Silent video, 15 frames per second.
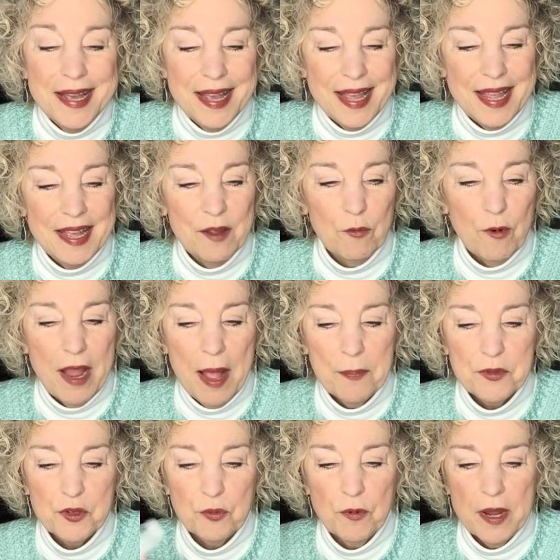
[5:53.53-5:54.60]
It
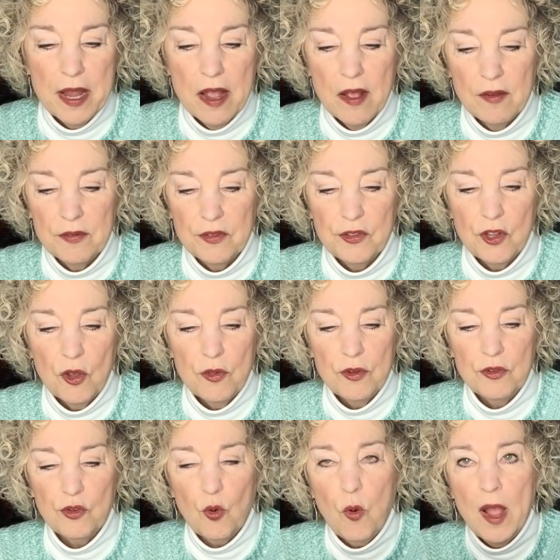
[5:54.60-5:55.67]
wraps around, so
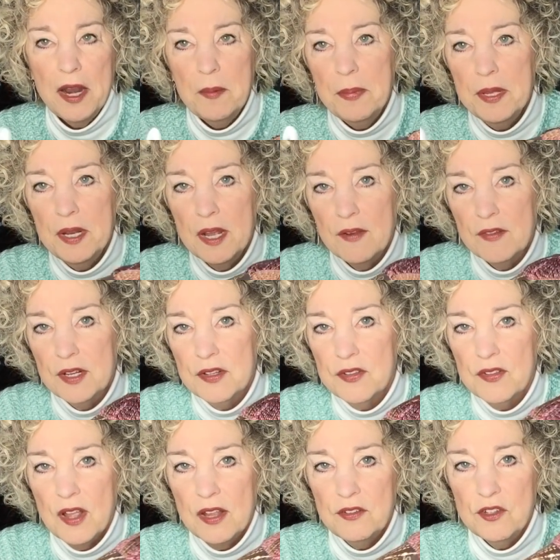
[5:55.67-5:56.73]
there's quite a bit of it. It's
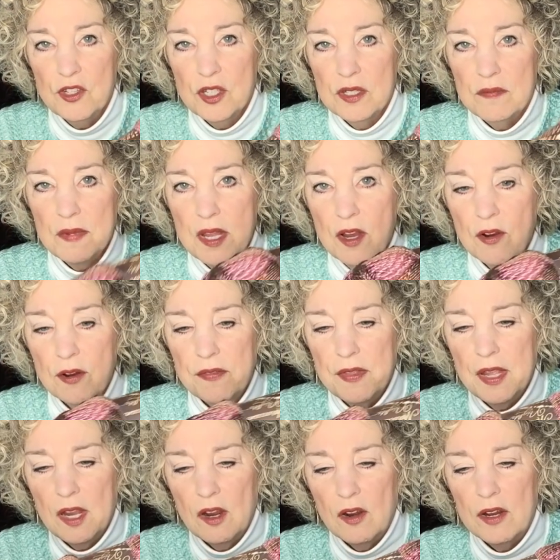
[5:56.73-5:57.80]
not just here and
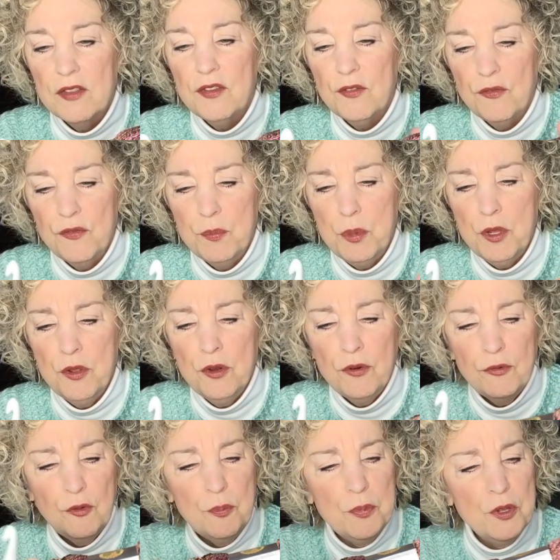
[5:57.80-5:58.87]
there. It's a
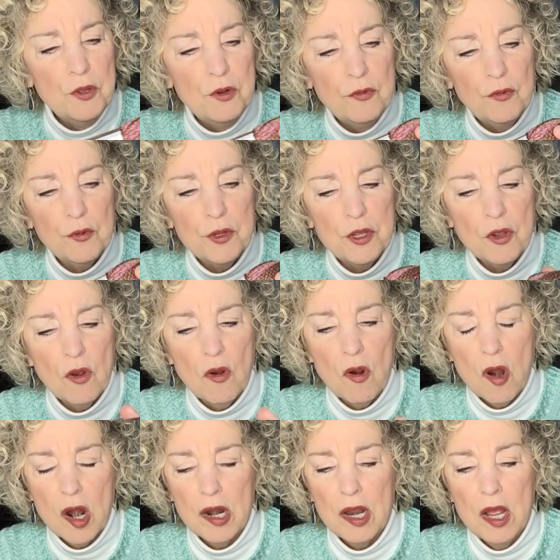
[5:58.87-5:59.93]
beautiful, beautiful
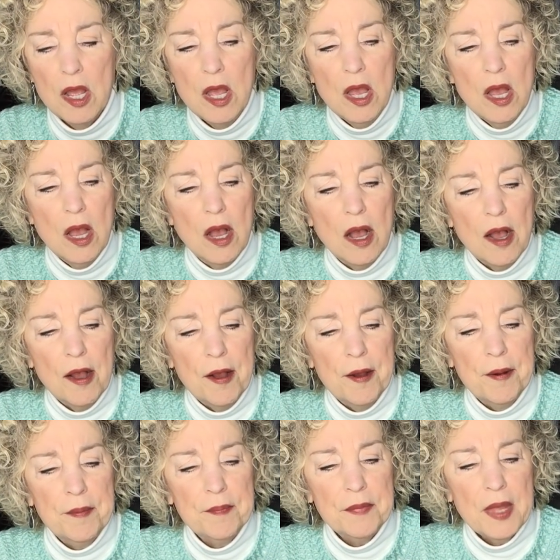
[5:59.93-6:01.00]
yarn.
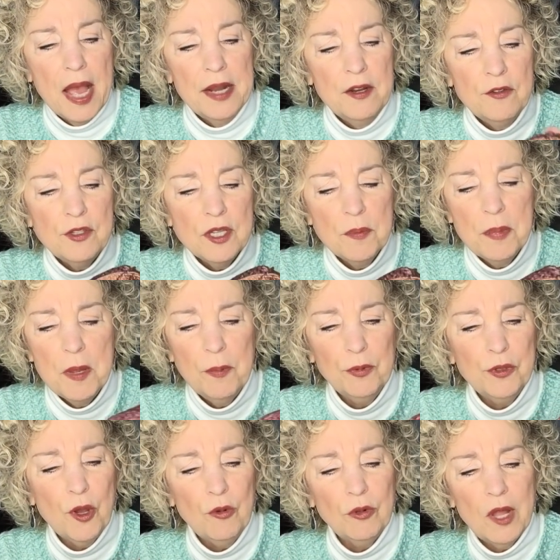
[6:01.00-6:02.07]
Um, I know some people don't